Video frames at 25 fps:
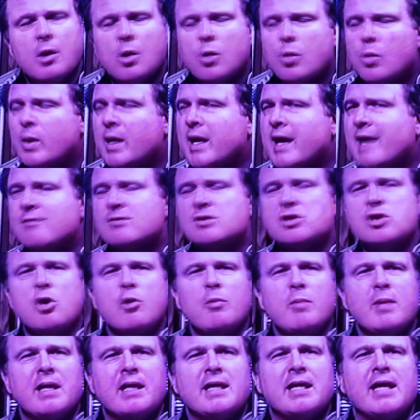We have so
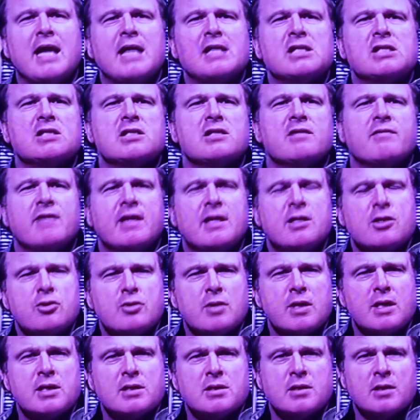many cases of
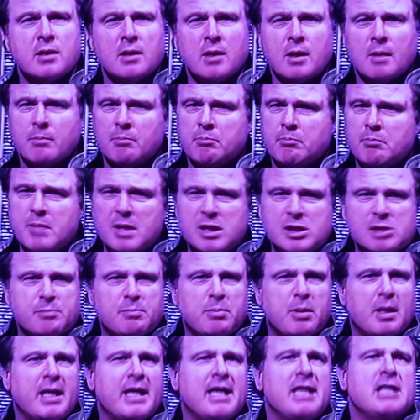injuries, missed
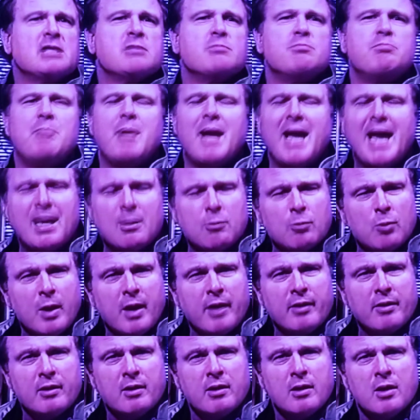planes, bad
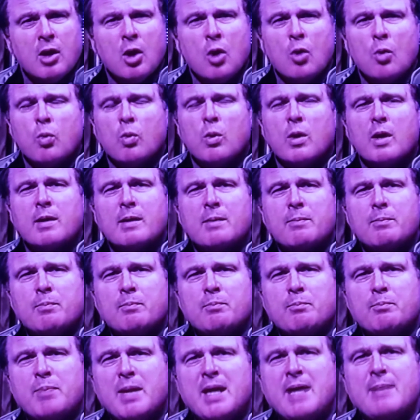weather, where
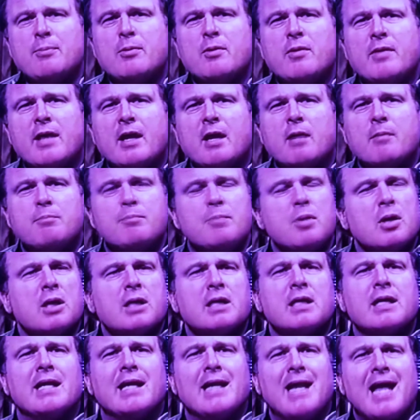people that are booked
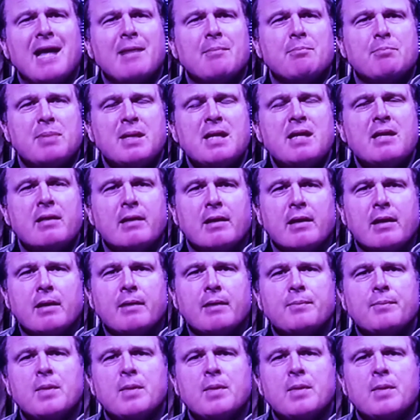cannot be there.